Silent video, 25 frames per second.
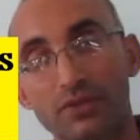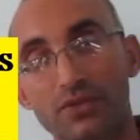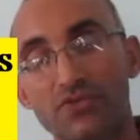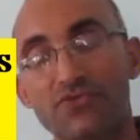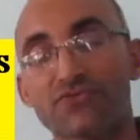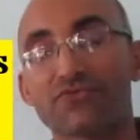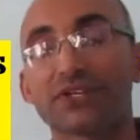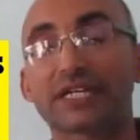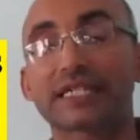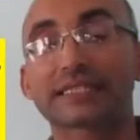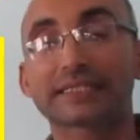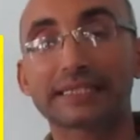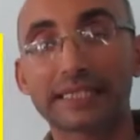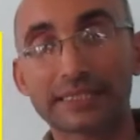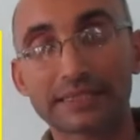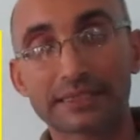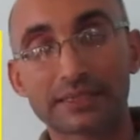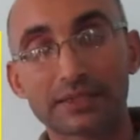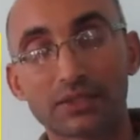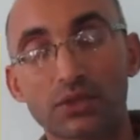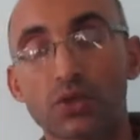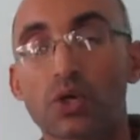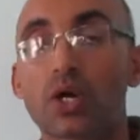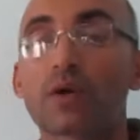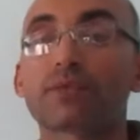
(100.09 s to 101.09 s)
Fix it,
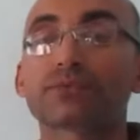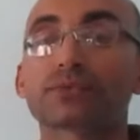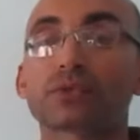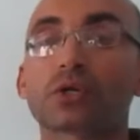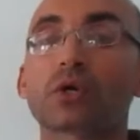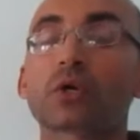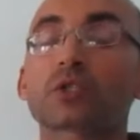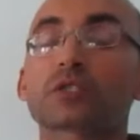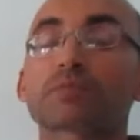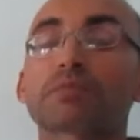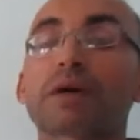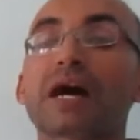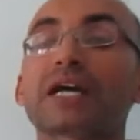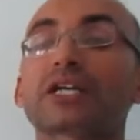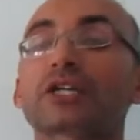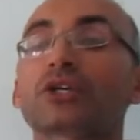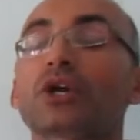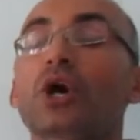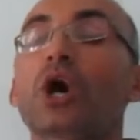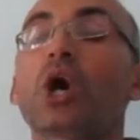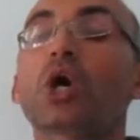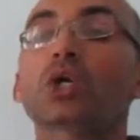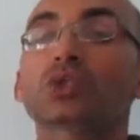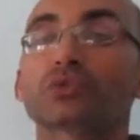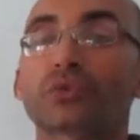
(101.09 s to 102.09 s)
of course, by
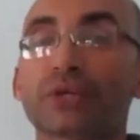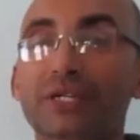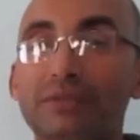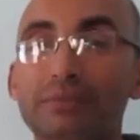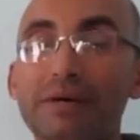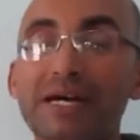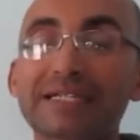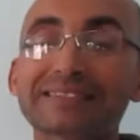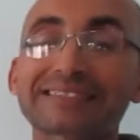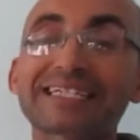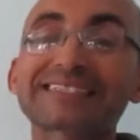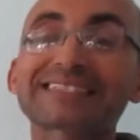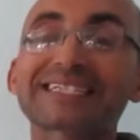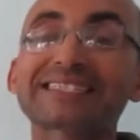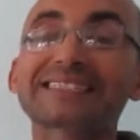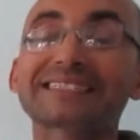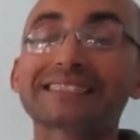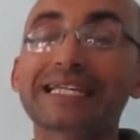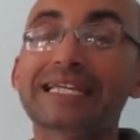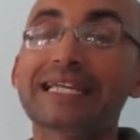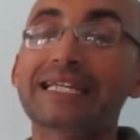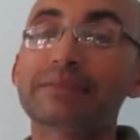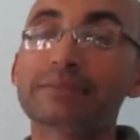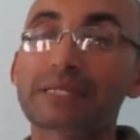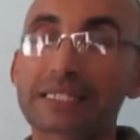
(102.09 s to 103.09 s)
reordering my sentence
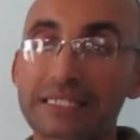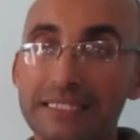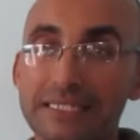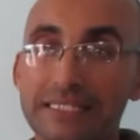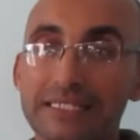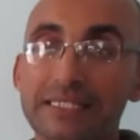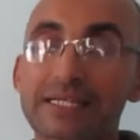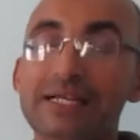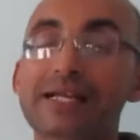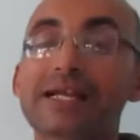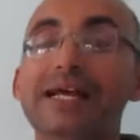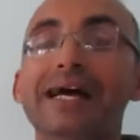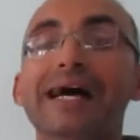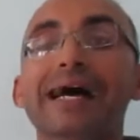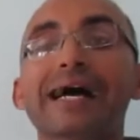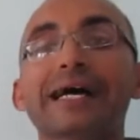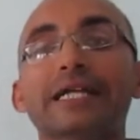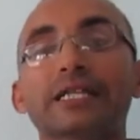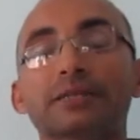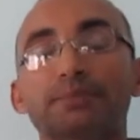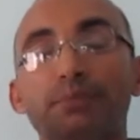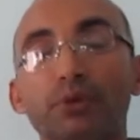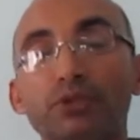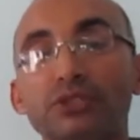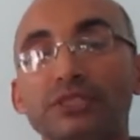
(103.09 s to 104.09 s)
elements
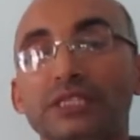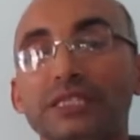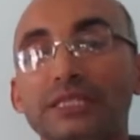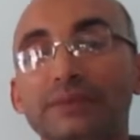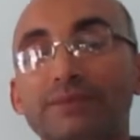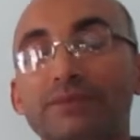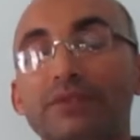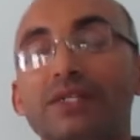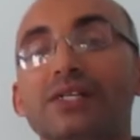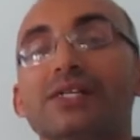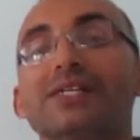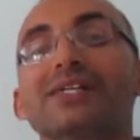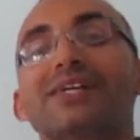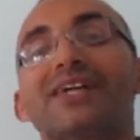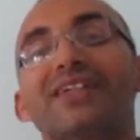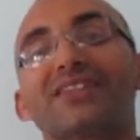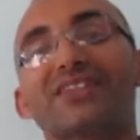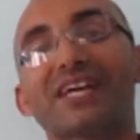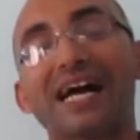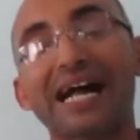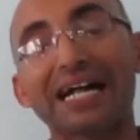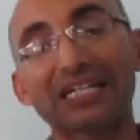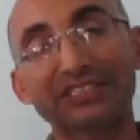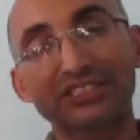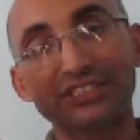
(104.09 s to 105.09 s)
and putting
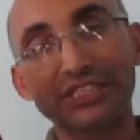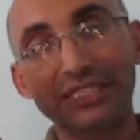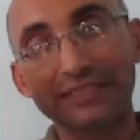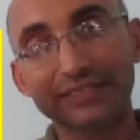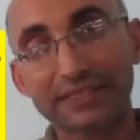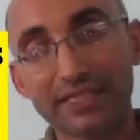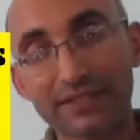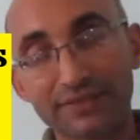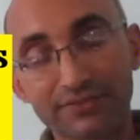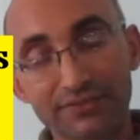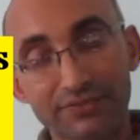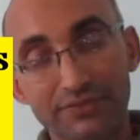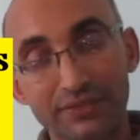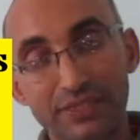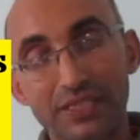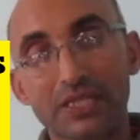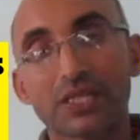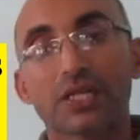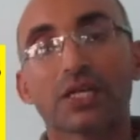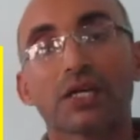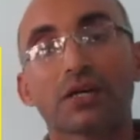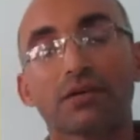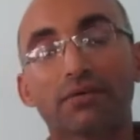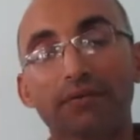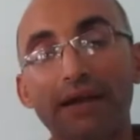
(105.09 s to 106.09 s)
the adjective
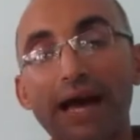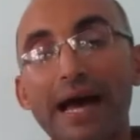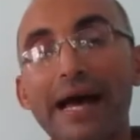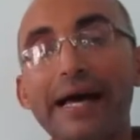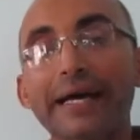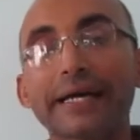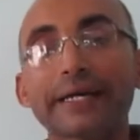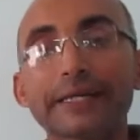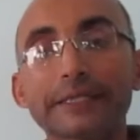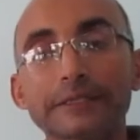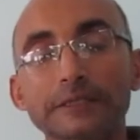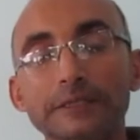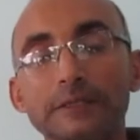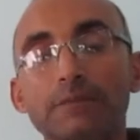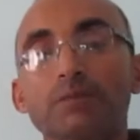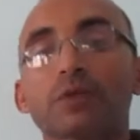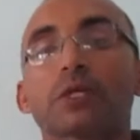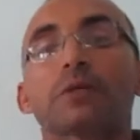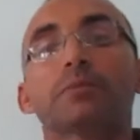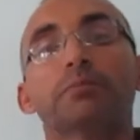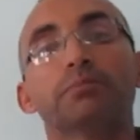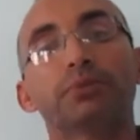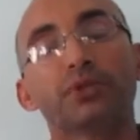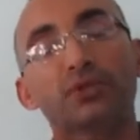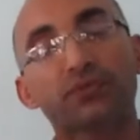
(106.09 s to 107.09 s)
right
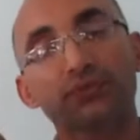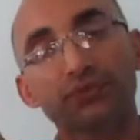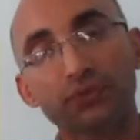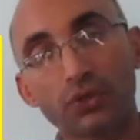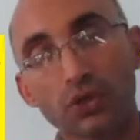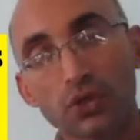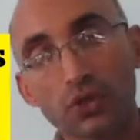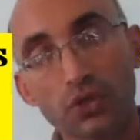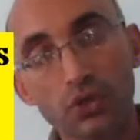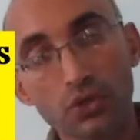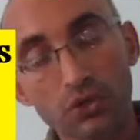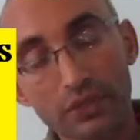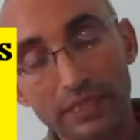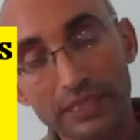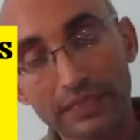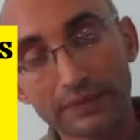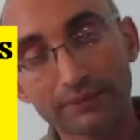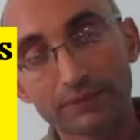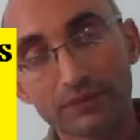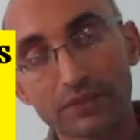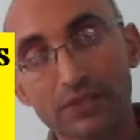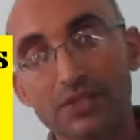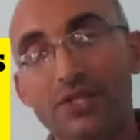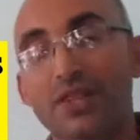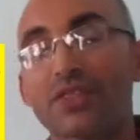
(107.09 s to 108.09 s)

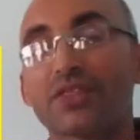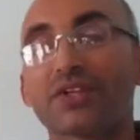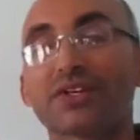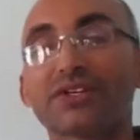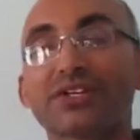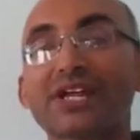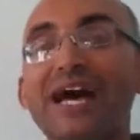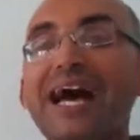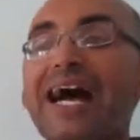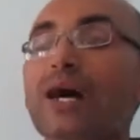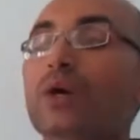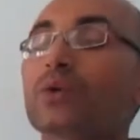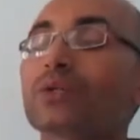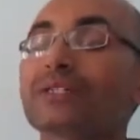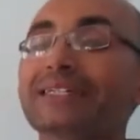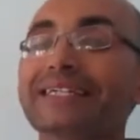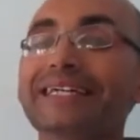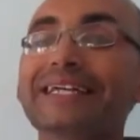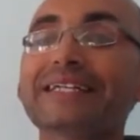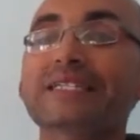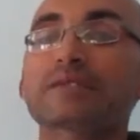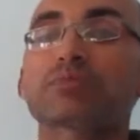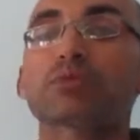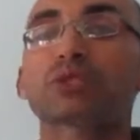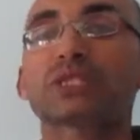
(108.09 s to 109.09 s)
before the noun
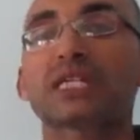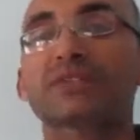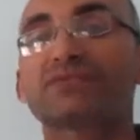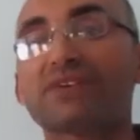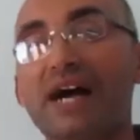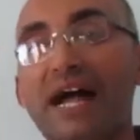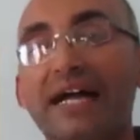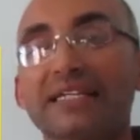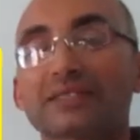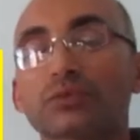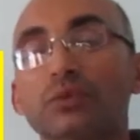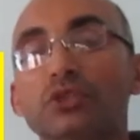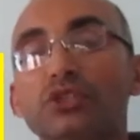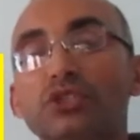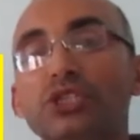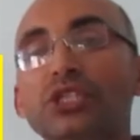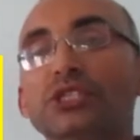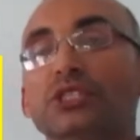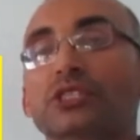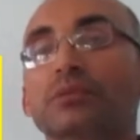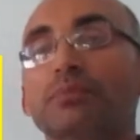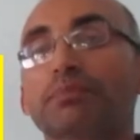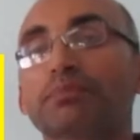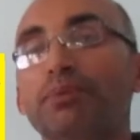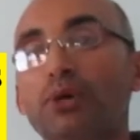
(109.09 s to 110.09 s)
it modifies, which is
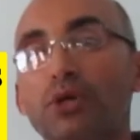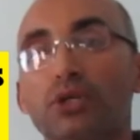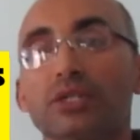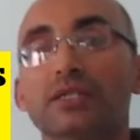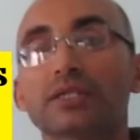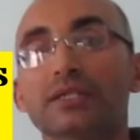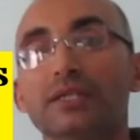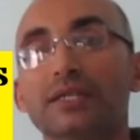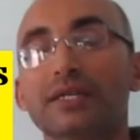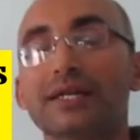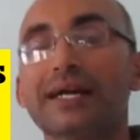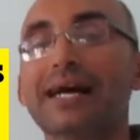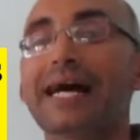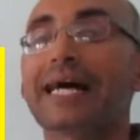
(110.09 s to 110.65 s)
book.